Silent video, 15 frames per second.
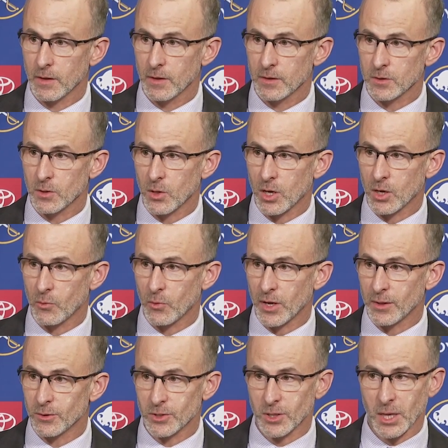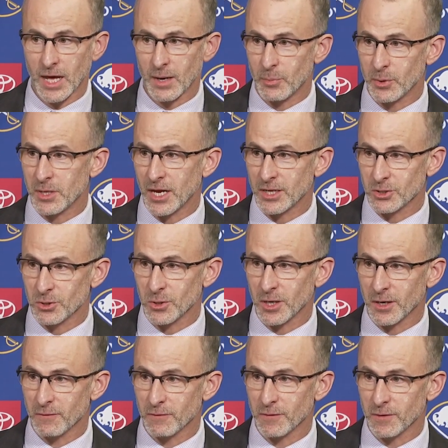it's a long way. There's a lot of potential
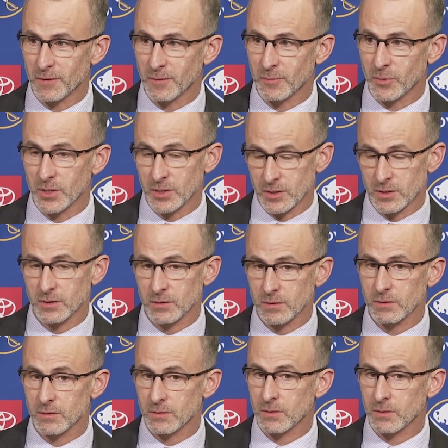there, but it's